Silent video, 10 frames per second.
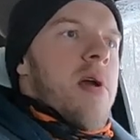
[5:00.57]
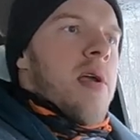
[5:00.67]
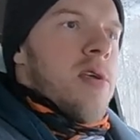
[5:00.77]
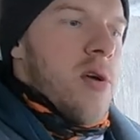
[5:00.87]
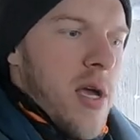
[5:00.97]
thing.
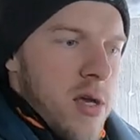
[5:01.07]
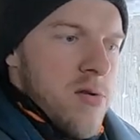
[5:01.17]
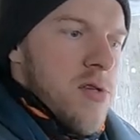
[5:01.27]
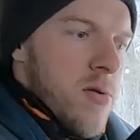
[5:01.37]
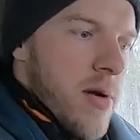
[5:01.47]
You get
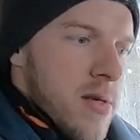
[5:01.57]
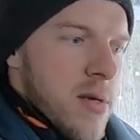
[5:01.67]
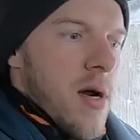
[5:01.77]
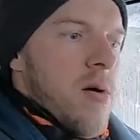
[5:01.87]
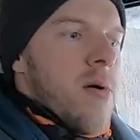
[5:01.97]
used to it.
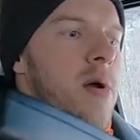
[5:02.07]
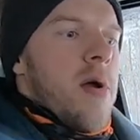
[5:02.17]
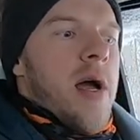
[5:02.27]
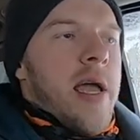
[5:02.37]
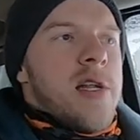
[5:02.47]
So
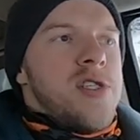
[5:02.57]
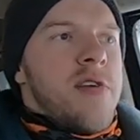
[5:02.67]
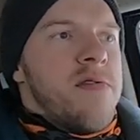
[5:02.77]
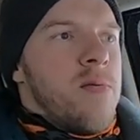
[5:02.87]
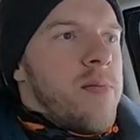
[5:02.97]
again,
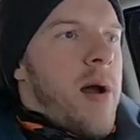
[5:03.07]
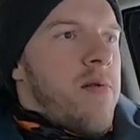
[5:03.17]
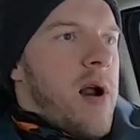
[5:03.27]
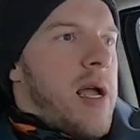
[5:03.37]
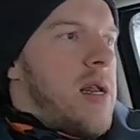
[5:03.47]
shifting with my
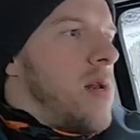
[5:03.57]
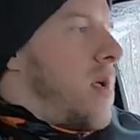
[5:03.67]
right,